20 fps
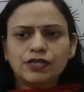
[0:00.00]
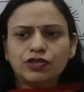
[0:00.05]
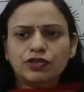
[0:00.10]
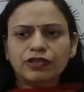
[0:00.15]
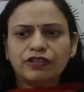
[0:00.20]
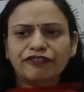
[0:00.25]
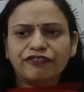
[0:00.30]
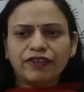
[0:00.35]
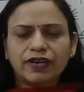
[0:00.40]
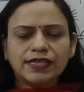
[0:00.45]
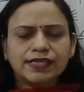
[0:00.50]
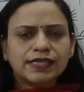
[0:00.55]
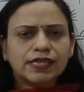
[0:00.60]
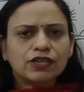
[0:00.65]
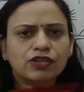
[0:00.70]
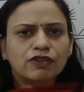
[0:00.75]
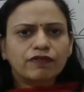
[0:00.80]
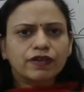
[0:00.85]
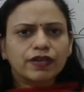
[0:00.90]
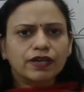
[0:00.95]
So the first
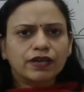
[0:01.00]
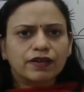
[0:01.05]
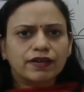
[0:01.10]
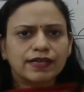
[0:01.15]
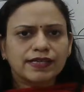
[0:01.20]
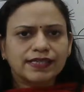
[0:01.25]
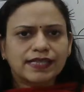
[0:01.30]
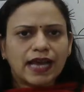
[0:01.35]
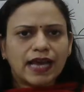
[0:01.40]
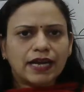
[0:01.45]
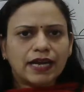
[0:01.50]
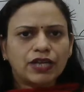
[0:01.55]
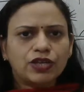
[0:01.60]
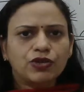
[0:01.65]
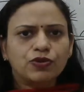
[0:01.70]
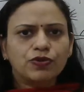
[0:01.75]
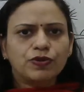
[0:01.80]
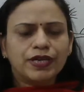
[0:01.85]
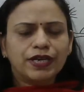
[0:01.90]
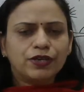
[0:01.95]
thing over here is that
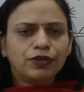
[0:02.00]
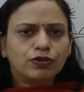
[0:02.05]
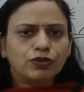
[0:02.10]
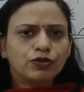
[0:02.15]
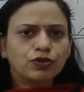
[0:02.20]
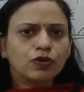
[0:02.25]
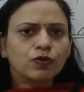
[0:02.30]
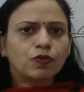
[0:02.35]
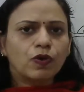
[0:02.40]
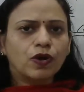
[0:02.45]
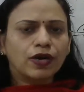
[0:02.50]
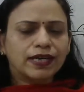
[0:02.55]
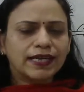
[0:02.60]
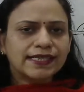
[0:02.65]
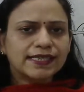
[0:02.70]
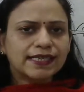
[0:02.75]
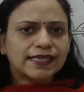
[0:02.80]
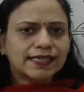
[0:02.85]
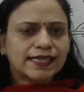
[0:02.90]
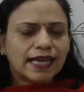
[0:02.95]
you need to know what
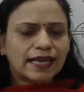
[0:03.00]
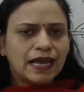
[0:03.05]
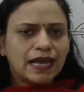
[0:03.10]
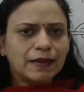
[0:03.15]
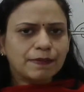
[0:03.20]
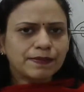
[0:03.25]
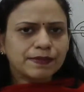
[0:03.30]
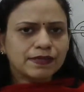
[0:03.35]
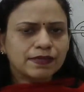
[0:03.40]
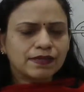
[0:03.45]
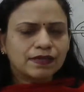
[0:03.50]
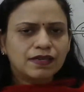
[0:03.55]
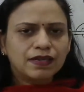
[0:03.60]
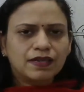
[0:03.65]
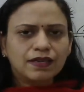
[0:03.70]
is a synapse.